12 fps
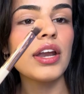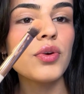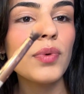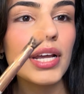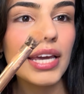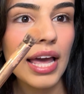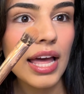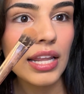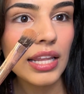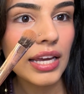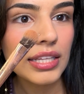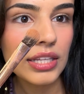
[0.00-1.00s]
you want to
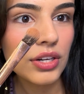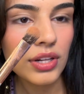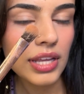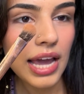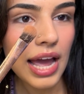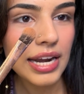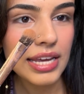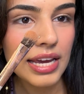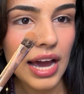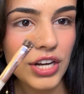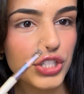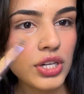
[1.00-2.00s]
get like literally
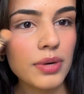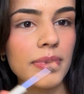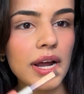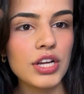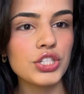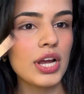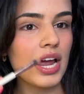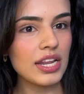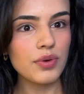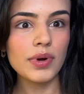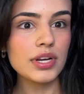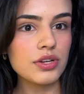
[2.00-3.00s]
any eyeshadow brush.
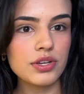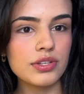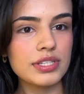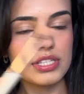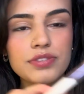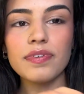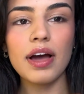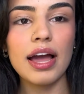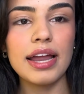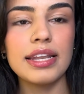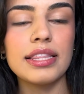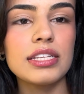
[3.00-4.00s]
Any one you use is
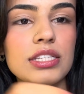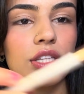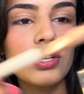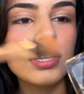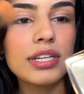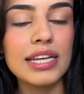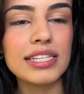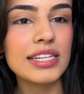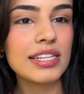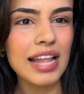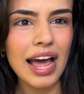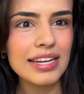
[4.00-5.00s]
fine. This look
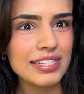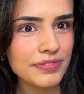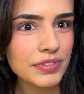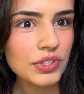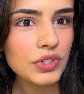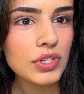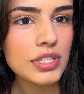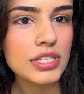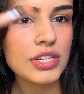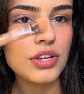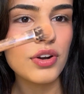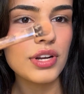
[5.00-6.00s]
isn't that difficult, and
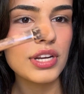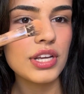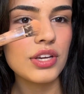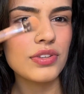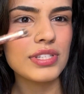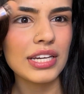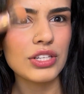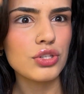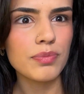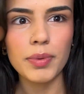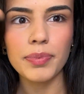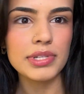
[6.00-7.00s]
so you don't need to use like a
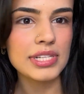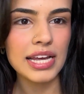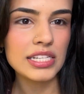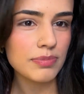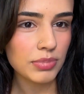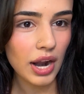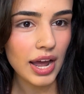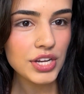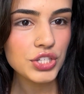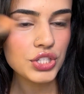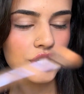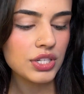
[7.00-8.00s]
super precise
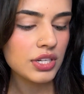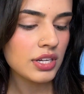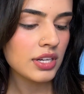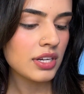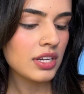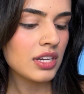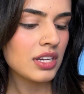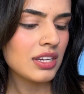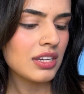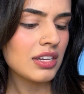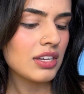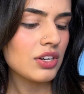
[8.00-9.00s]
brush.
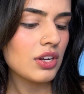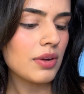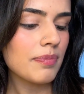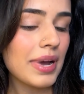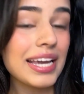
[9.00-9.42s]
My